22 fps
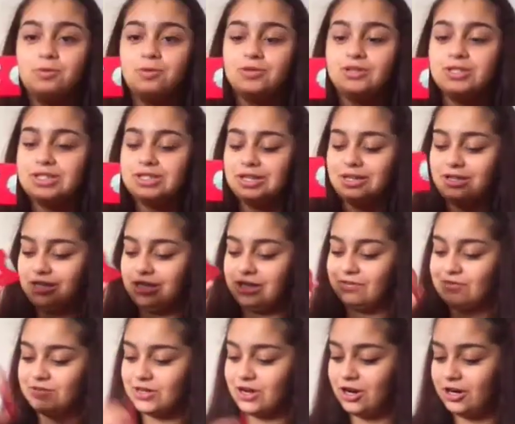style
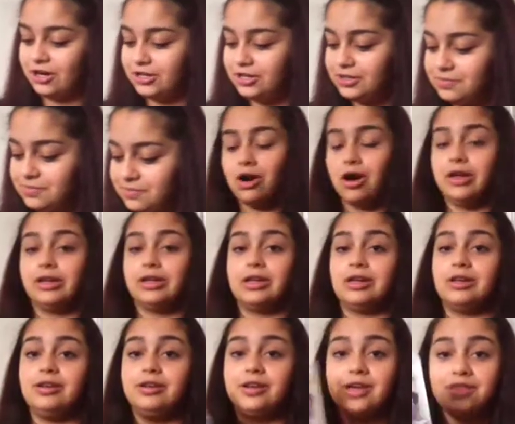gift card, got
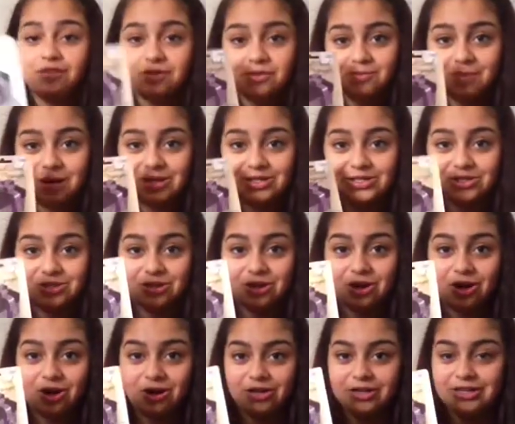another
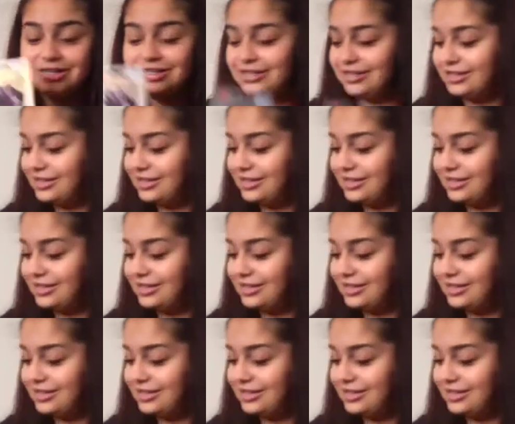MasterCard,